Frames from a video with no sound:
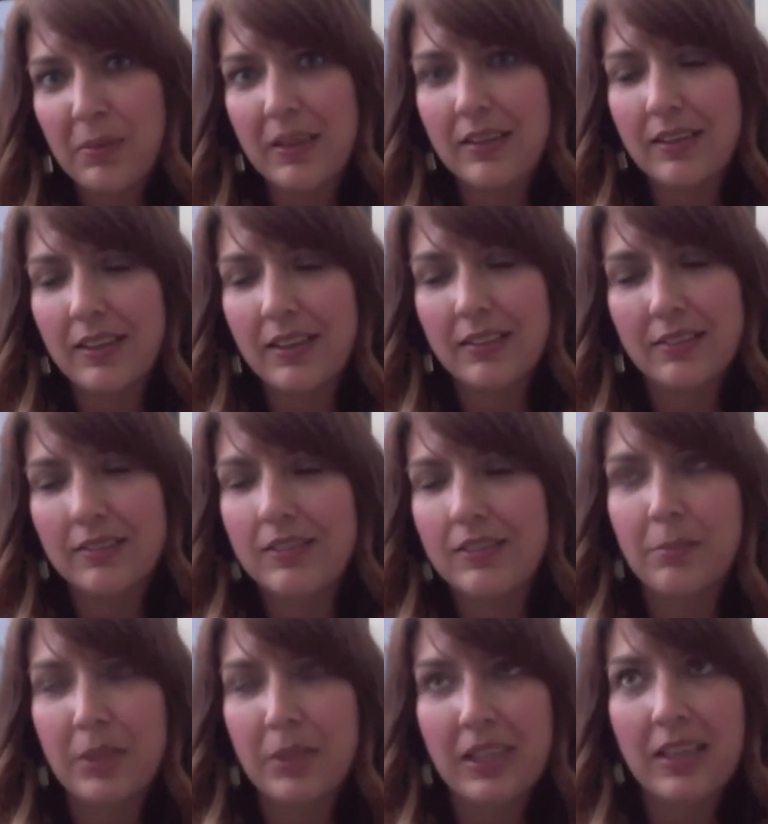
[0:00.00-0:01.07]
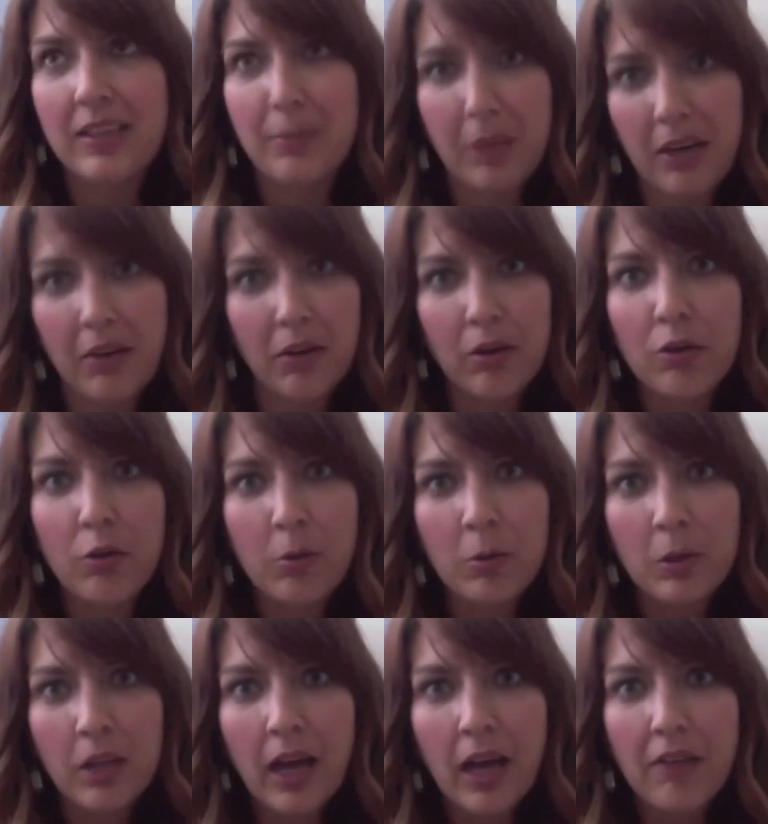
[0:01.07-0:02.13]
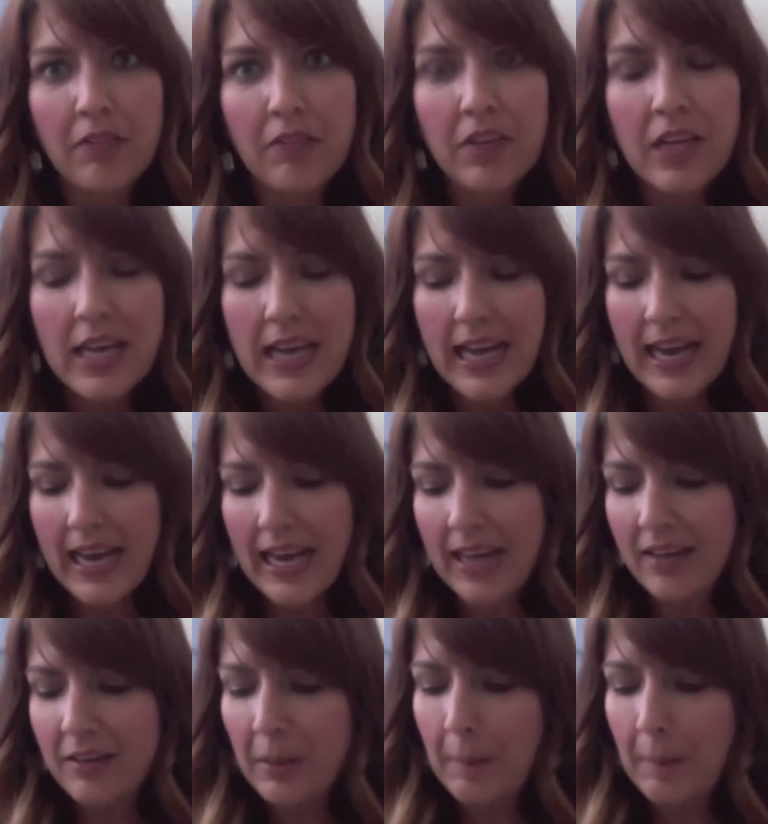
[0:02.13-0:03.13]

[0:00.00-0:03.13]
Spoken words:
but then being paranormal life. And